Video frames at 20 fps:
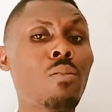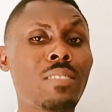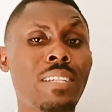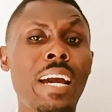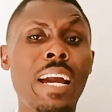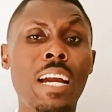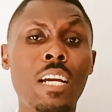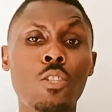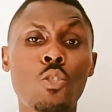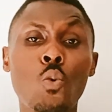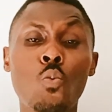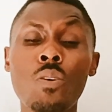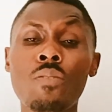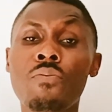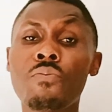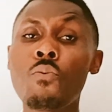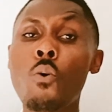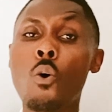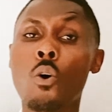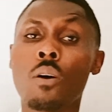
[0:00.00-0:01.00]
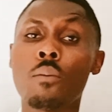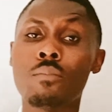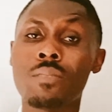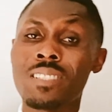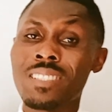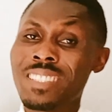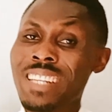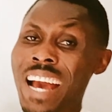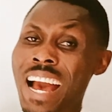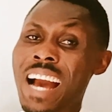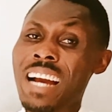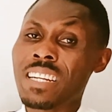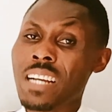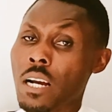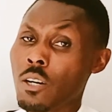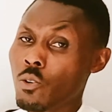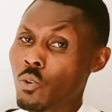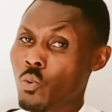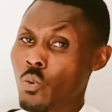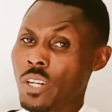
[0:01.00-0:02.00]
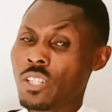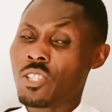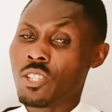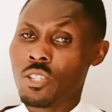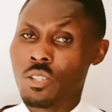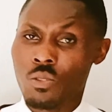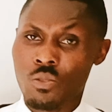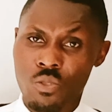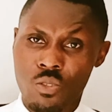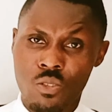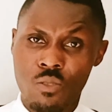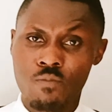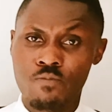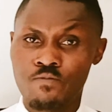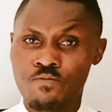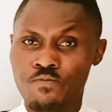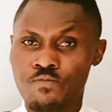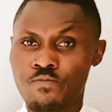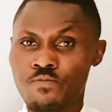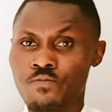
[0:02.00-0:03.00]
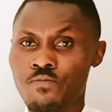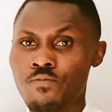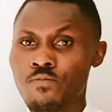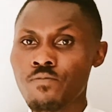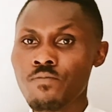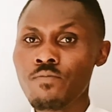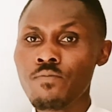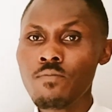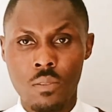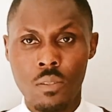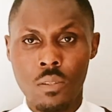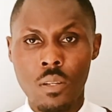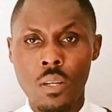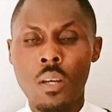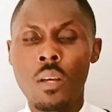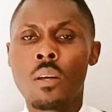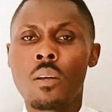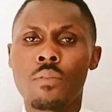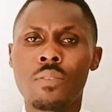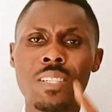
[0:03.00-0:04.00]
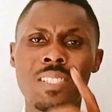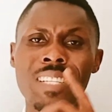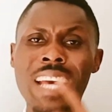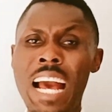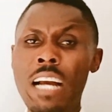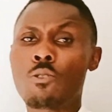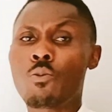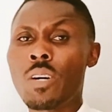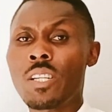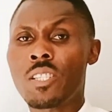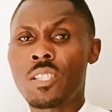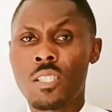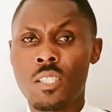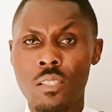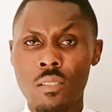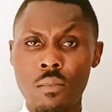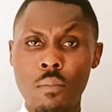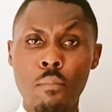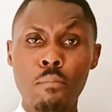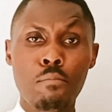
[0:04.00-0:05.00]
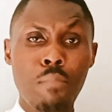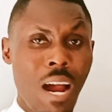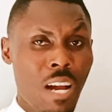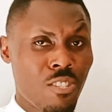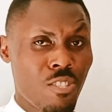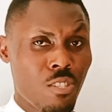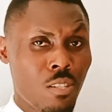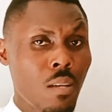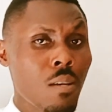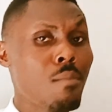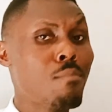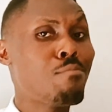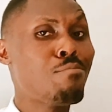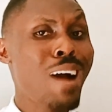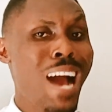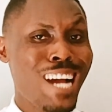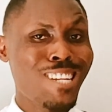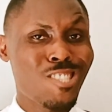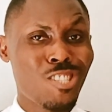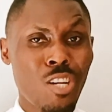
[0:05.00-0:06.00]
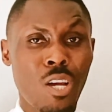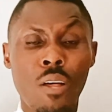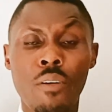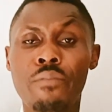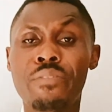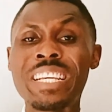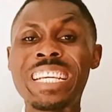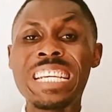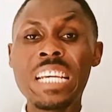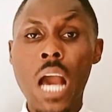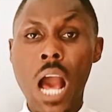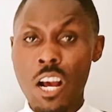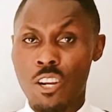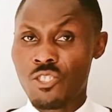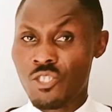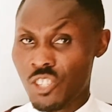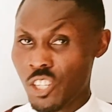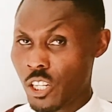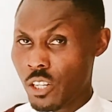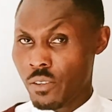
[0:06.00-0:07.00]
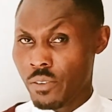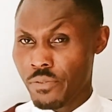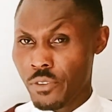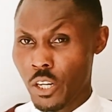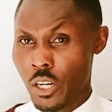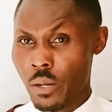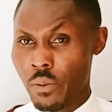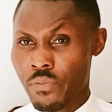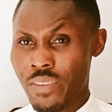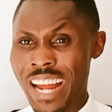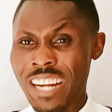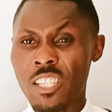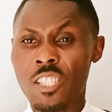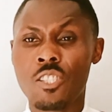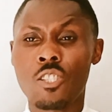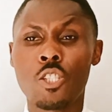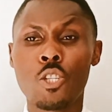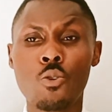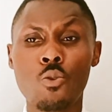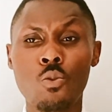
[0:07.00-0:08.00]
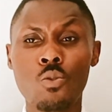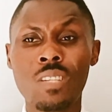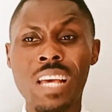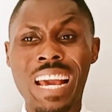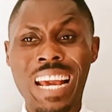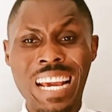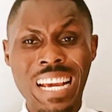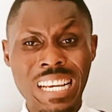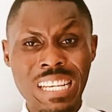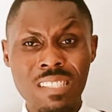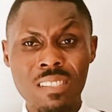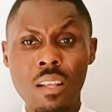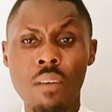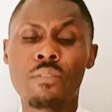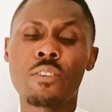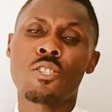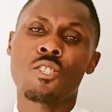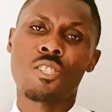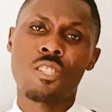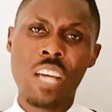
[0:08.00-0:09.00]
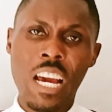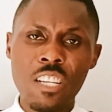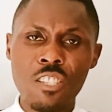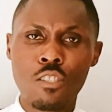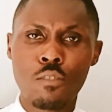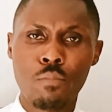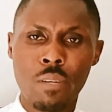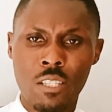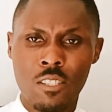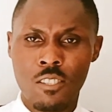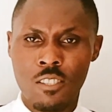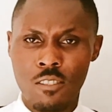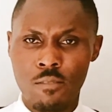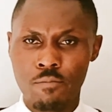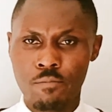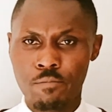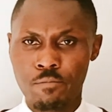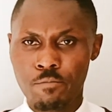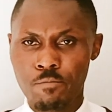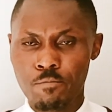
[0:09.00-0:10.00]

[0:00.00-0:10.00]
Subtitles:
How then do we form tag questions? The tag question must match the auxiliary verb that is used in the statement.